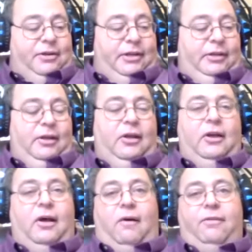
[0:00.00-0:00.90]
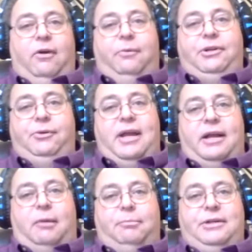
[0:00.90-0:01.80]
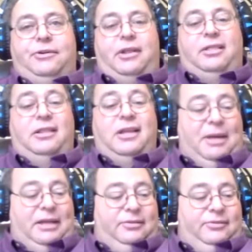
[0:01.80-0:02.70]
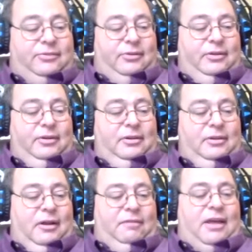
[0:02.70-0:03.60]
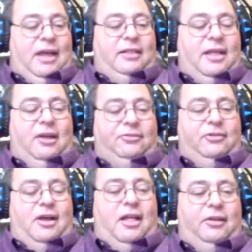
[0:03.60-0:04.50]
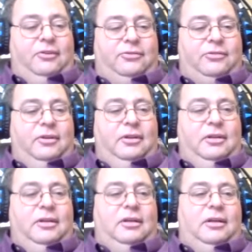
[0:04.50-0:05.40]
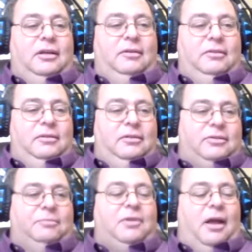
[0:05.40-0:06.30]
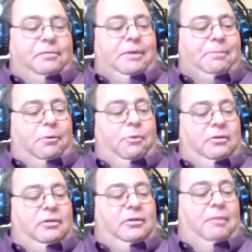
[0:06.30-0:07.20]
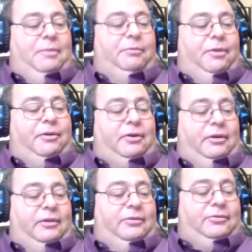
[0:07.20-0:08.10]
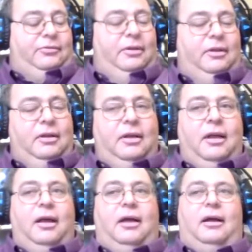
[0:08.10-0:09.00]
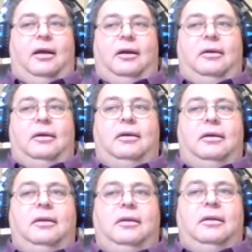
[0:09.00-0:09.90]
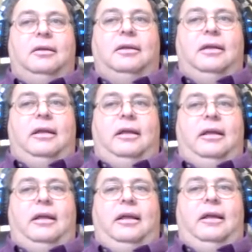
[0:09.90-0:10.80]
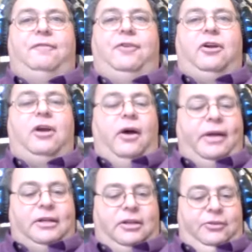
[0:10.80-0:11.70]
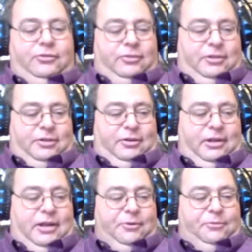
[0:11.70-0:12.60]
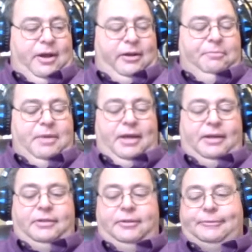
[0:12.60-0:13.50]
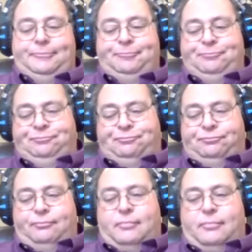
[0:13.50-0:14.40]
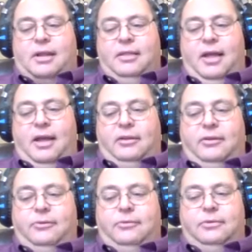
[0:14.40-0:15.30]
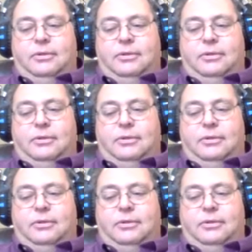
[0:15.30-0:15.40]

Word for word: if you're going to use an attorney, I would recommend that you uh, call the, the Bar Association in the county and ask for referrals of attorneys who handle small claims court because